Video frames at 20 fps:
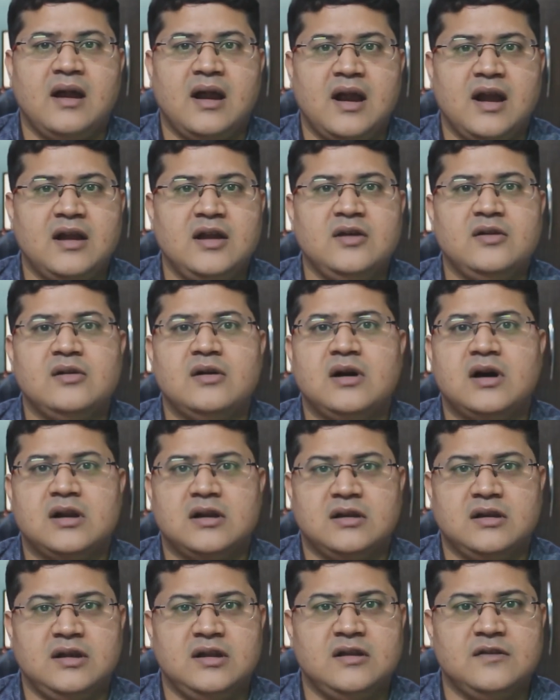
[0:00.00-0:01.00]
and you
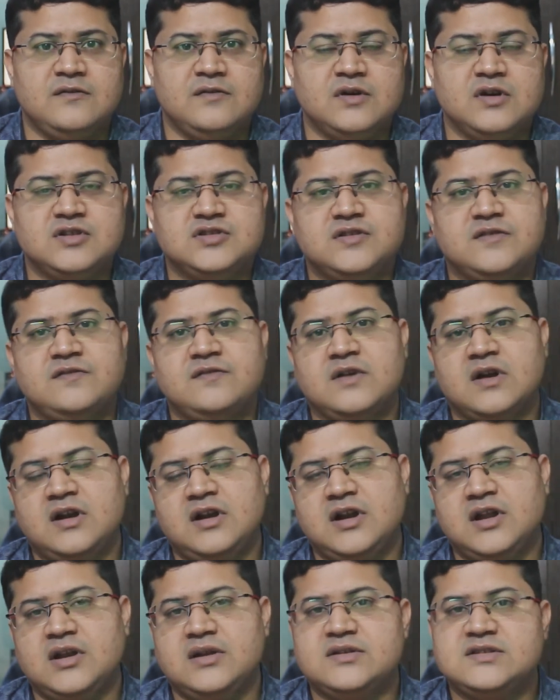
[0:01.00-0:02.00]
are in a verge of
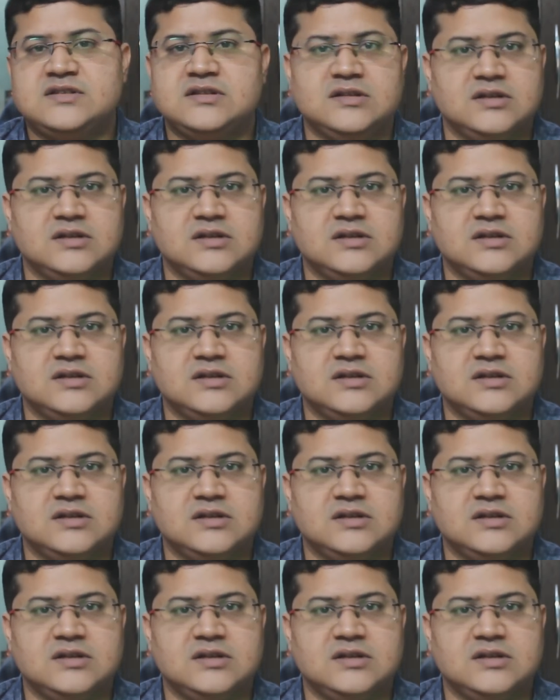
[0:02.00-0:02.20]
continuous